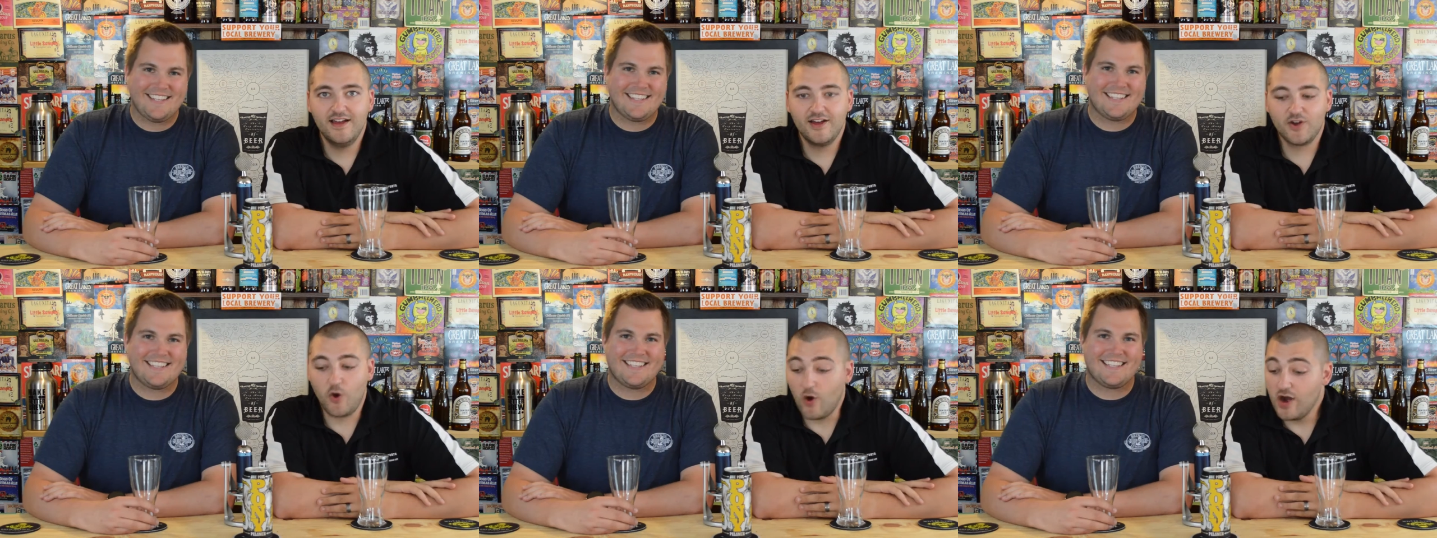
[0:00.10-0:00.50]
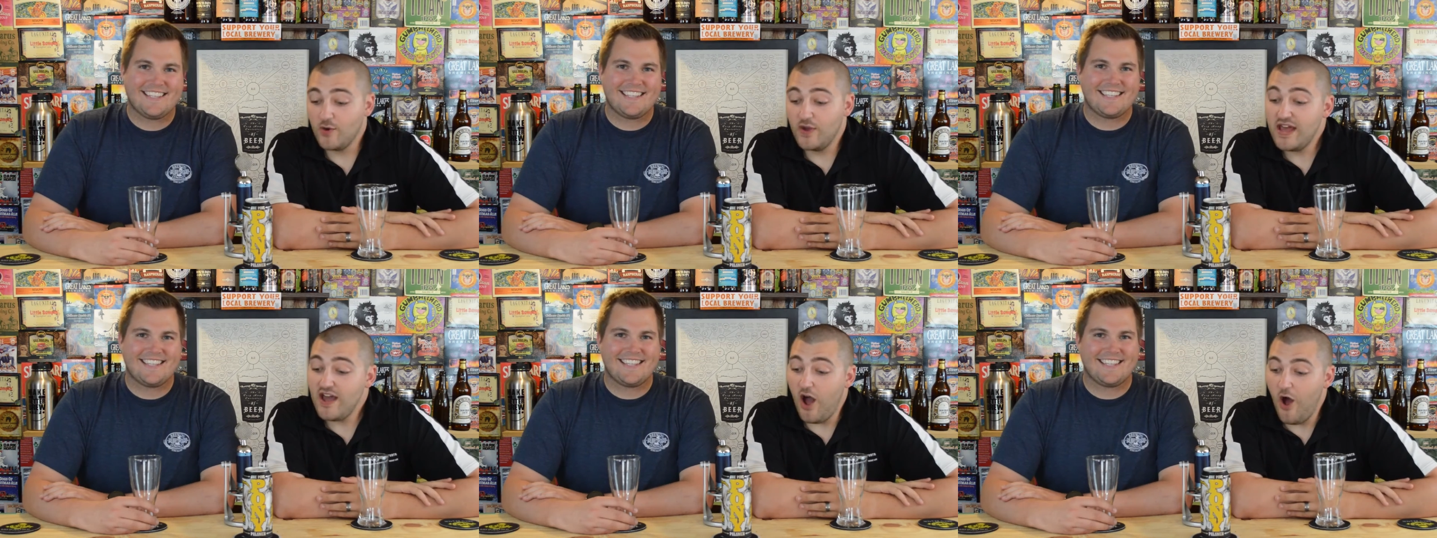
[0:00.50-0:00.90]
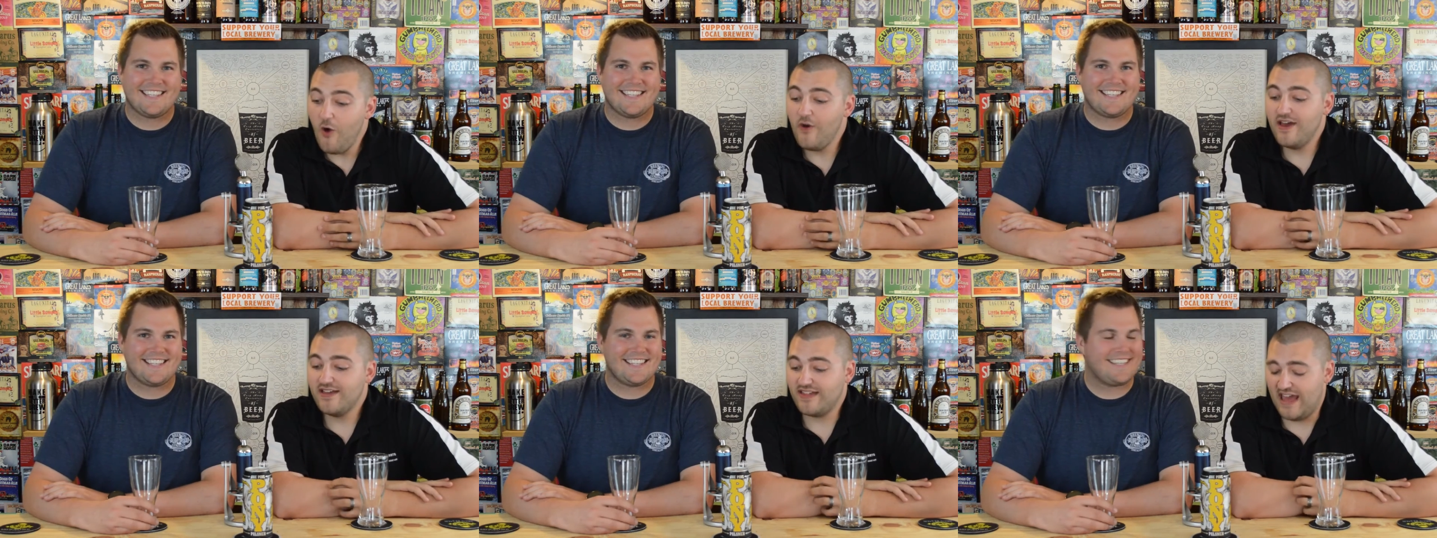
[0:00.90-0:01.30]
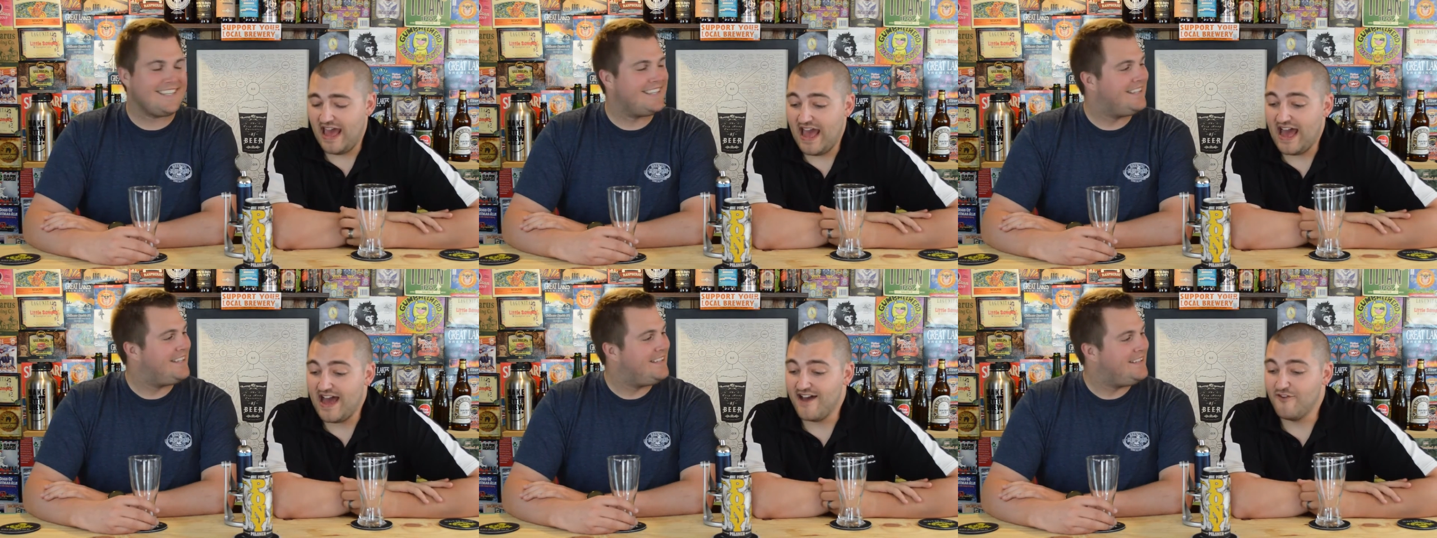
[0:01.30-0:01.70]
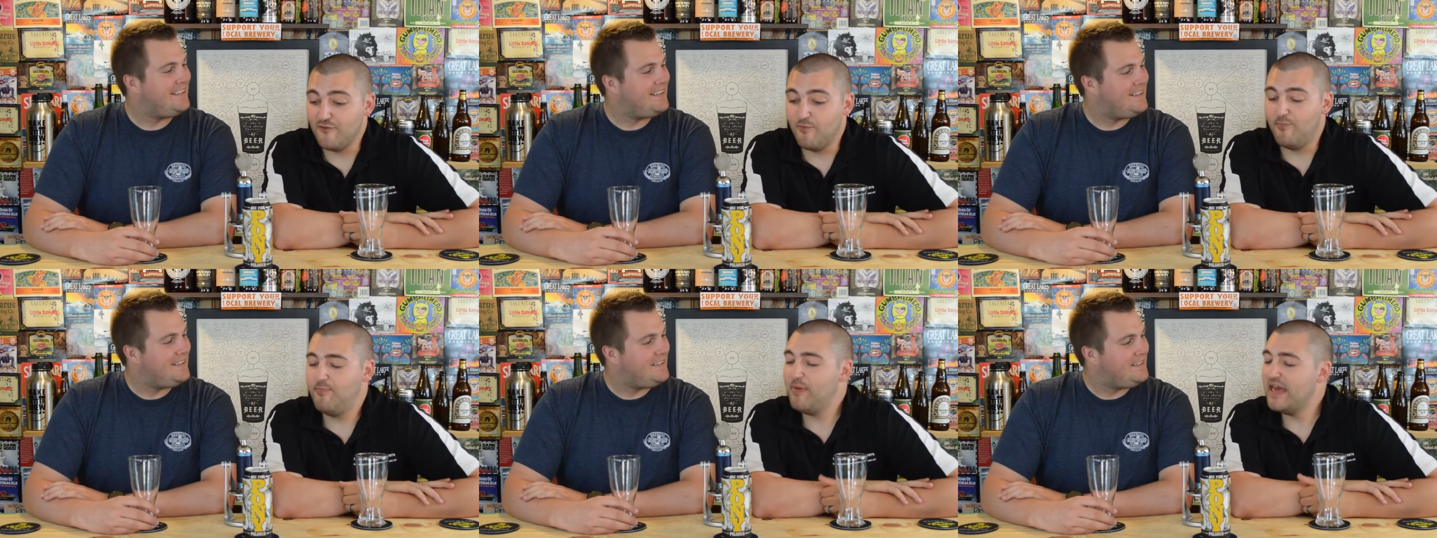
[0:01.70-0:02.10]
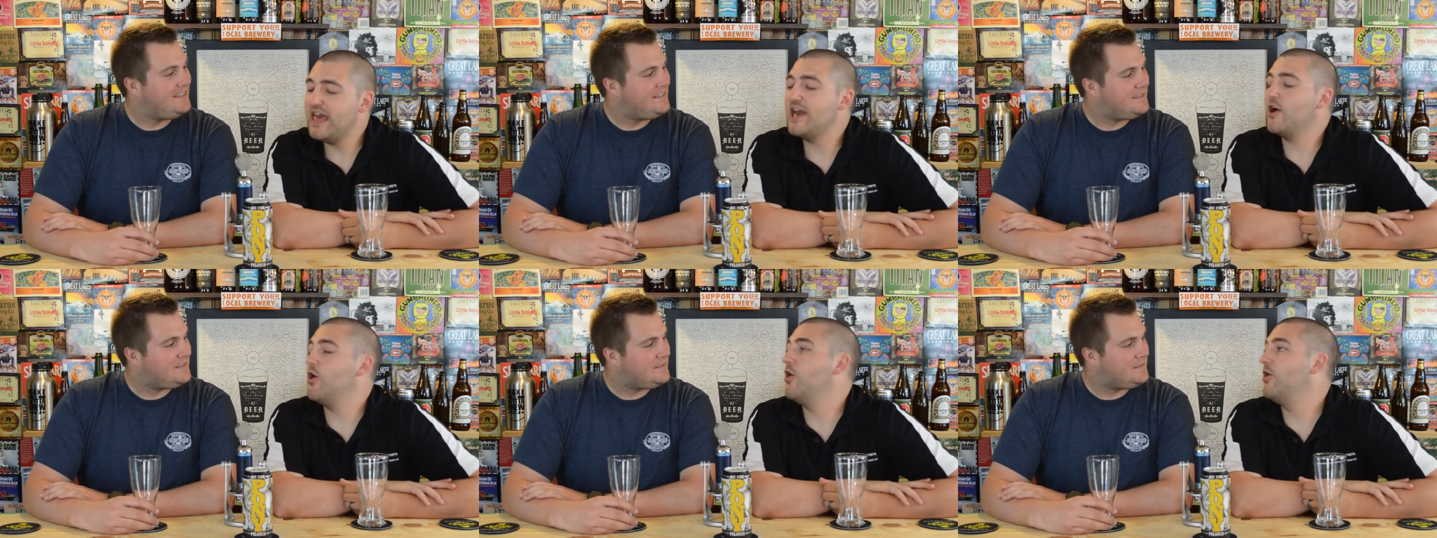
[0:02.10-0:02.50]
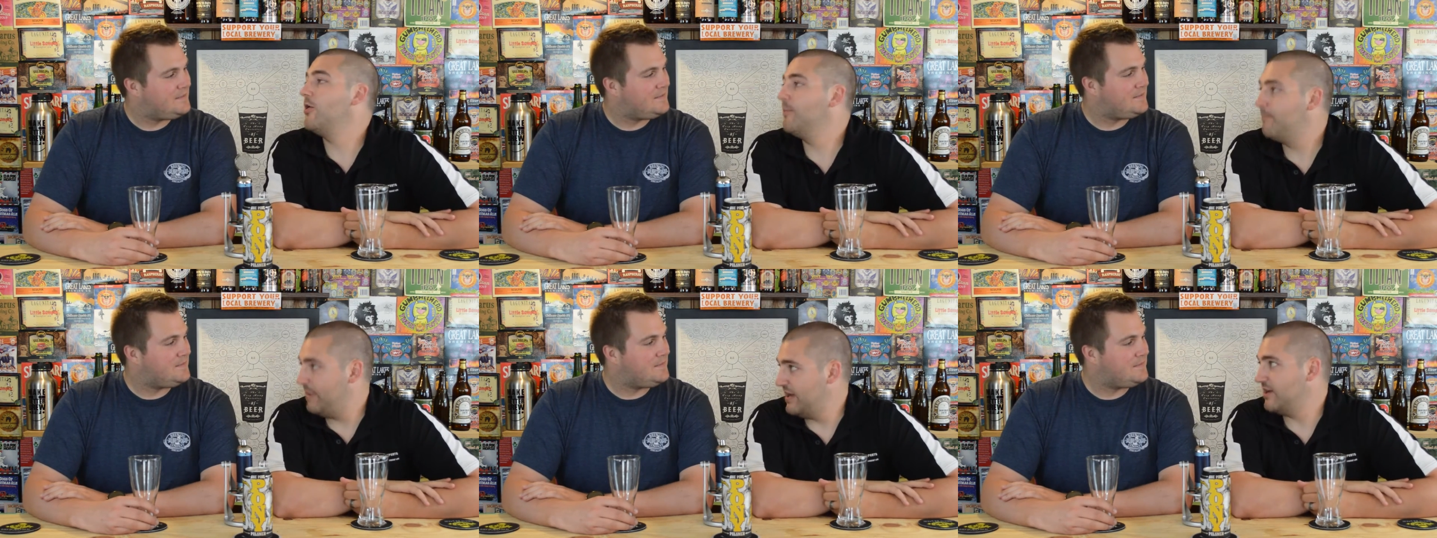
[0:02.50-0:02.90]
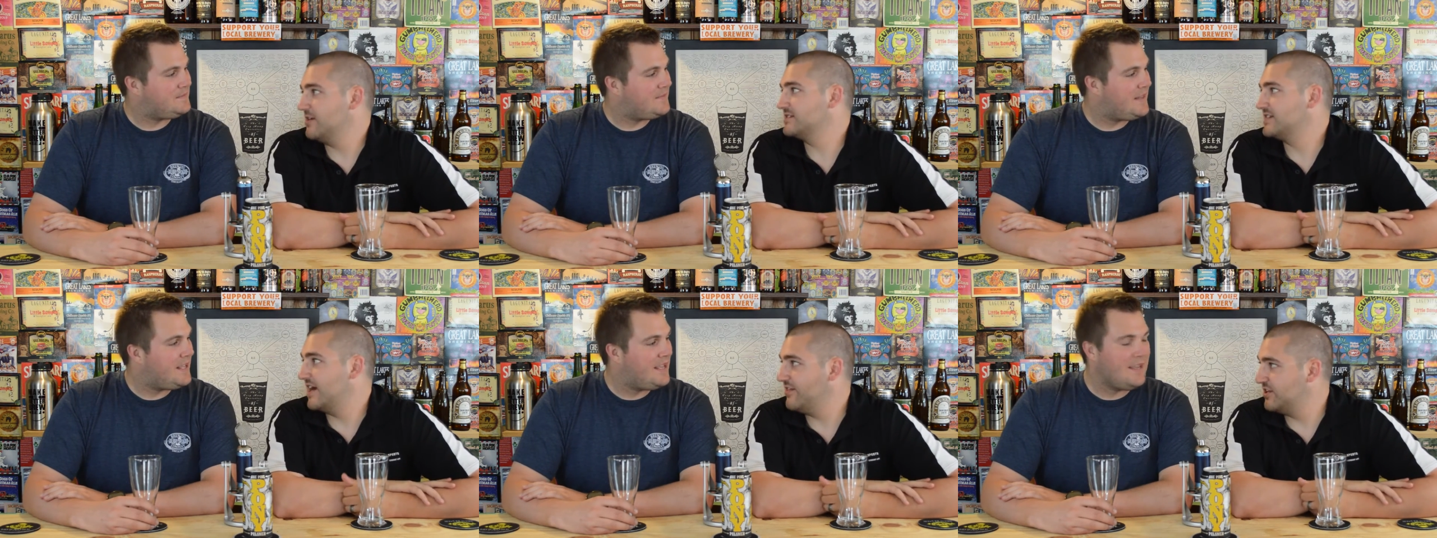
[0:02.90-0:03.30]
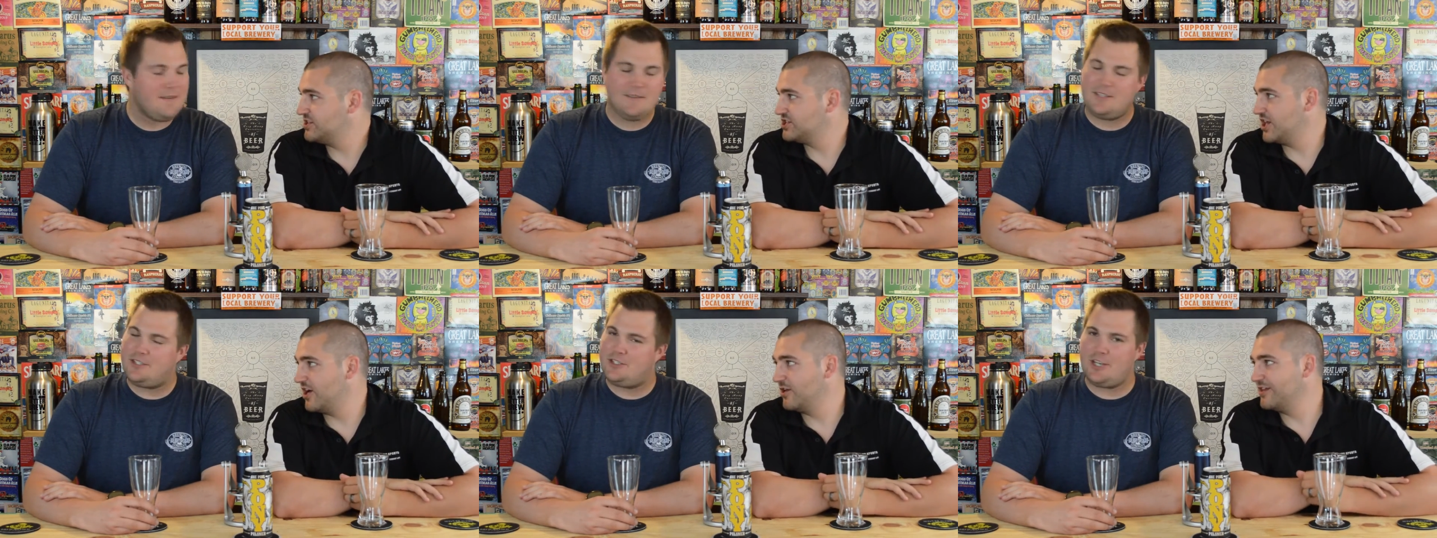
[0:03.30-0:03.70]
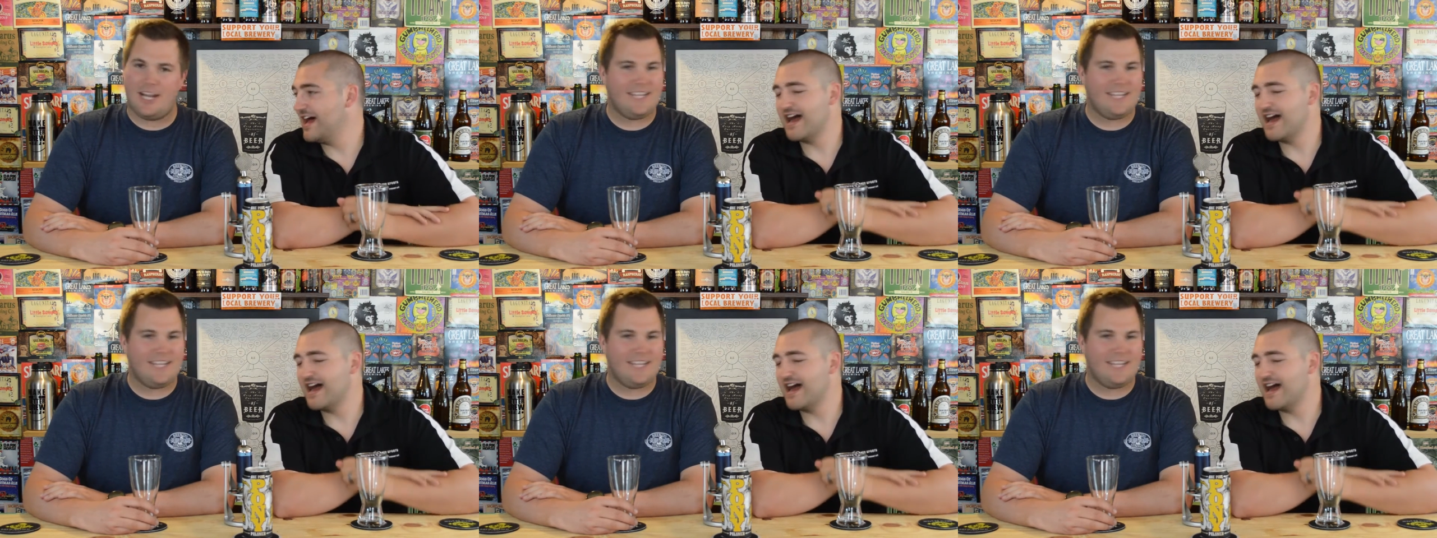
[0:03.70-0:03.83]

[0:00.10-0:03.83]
Speaker 1: Corey, we always have big old beers on the show.